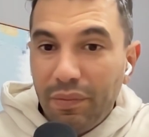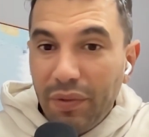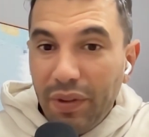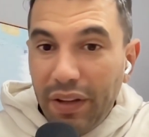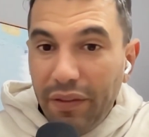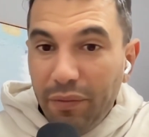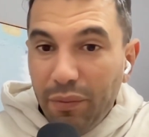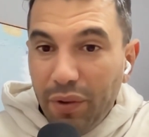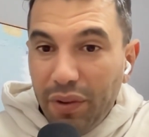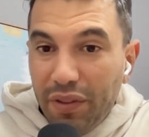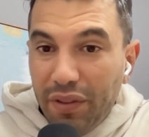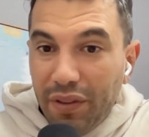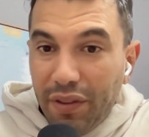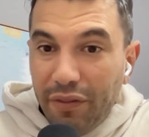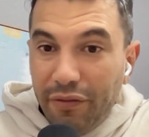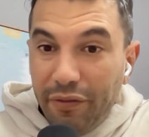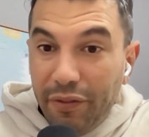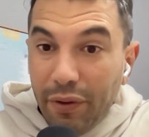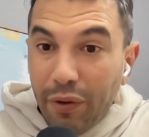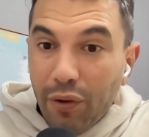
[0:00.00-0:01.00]
even with the
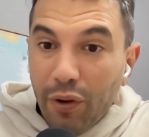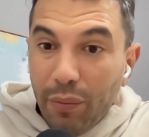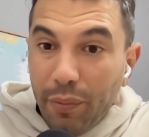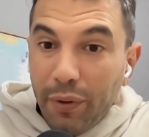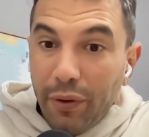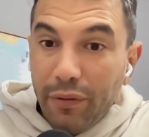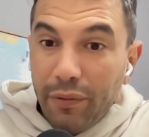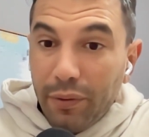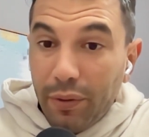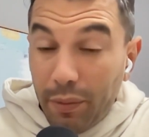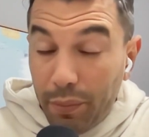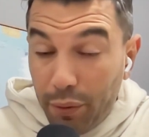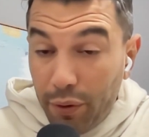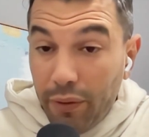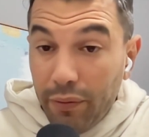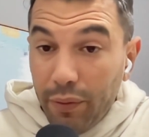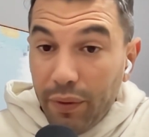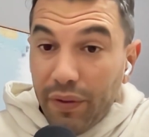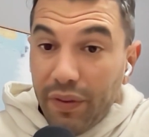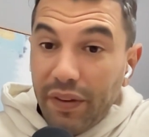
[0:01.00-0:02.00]
fewer
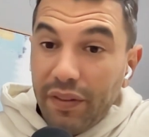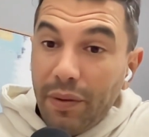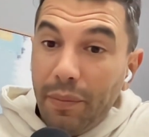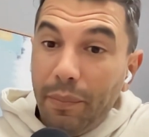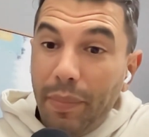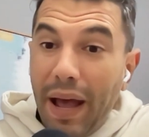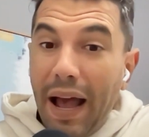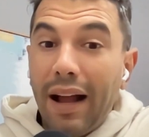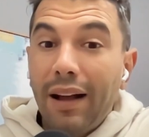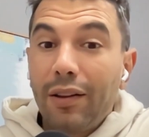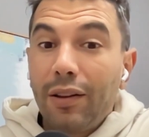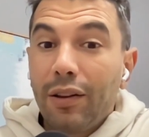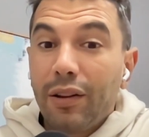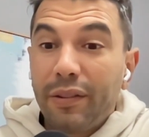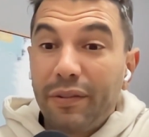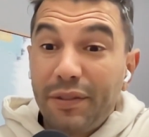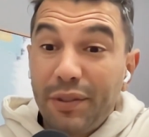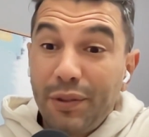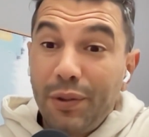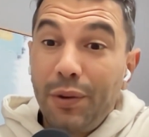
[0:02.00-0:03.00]
approvals, there's a backlog
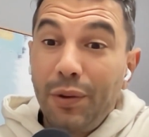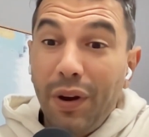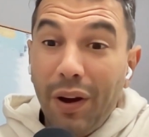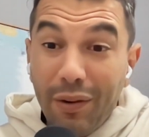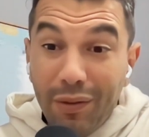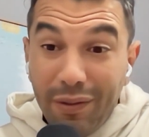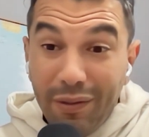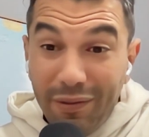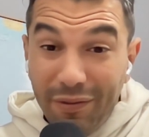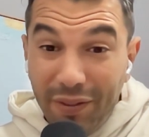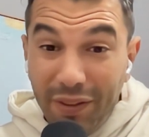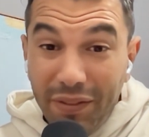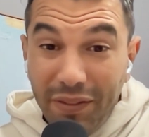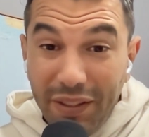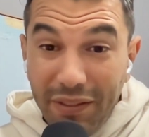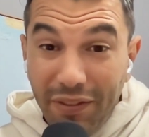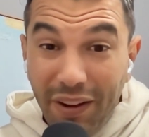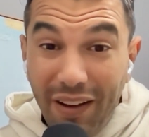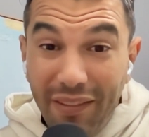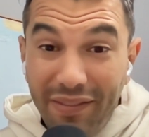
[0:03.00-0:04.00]
of
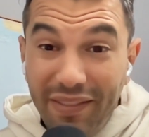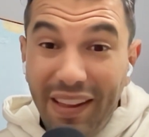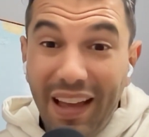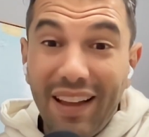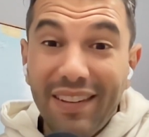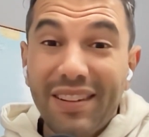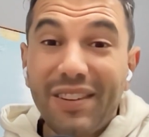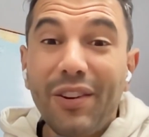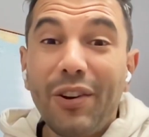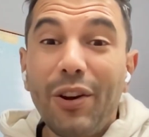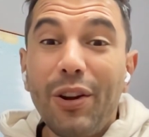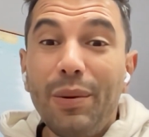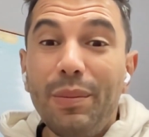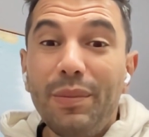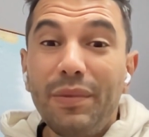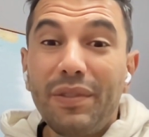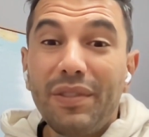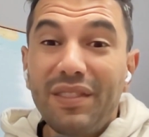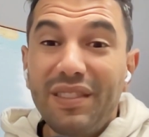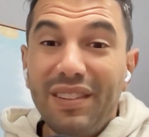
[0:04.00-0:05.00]
255,000
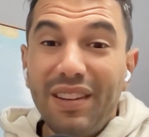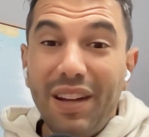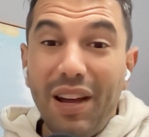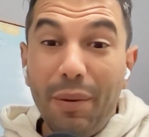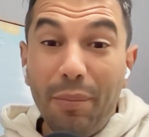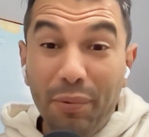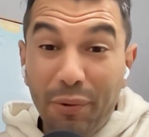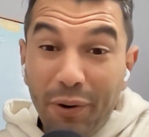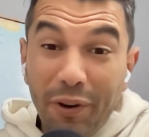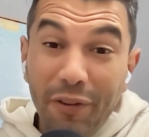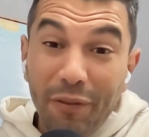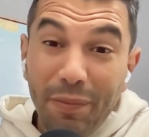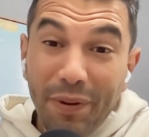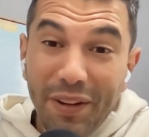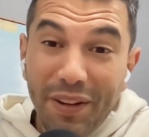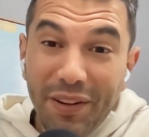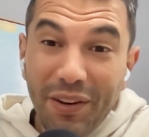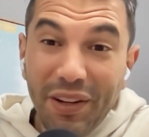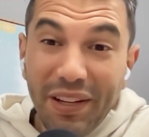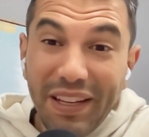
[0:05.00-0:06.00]
homes approved,
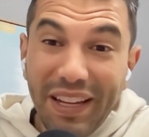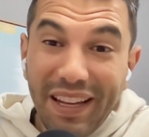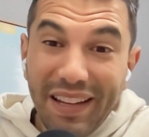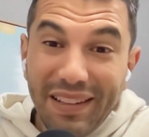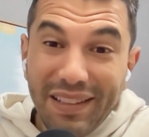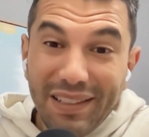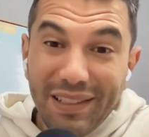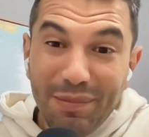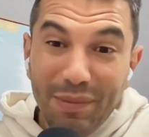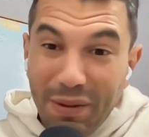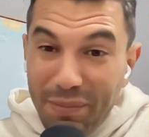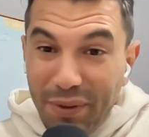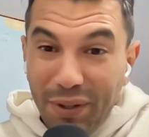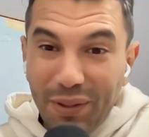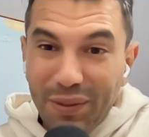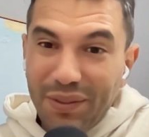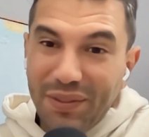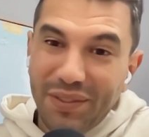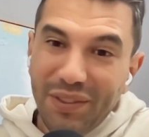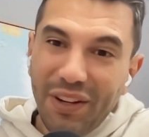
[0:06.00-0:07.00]
but not yet to be
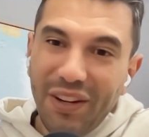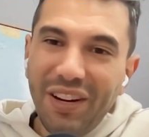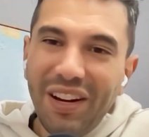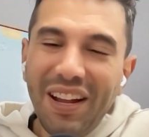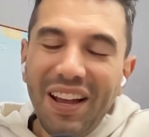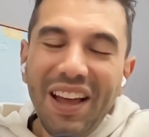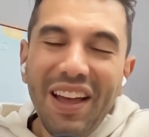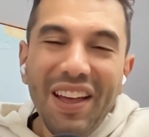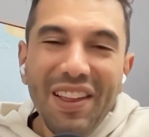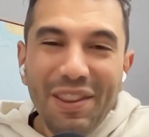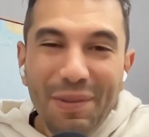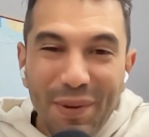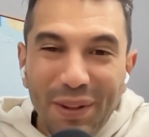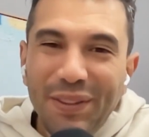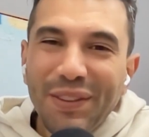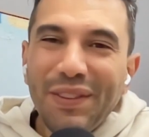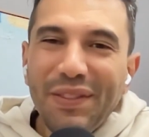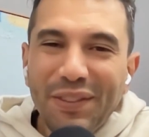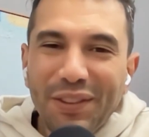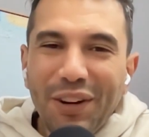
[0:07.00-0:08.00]
built. So the
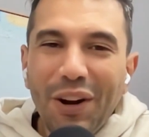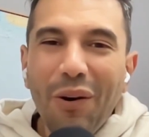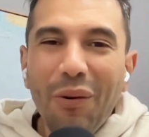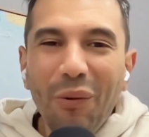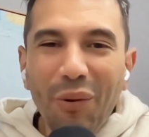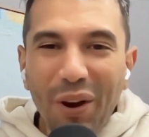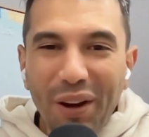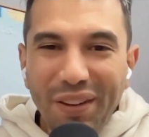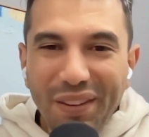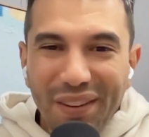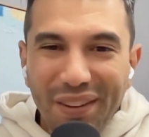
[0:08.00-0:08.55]
builders have still got work to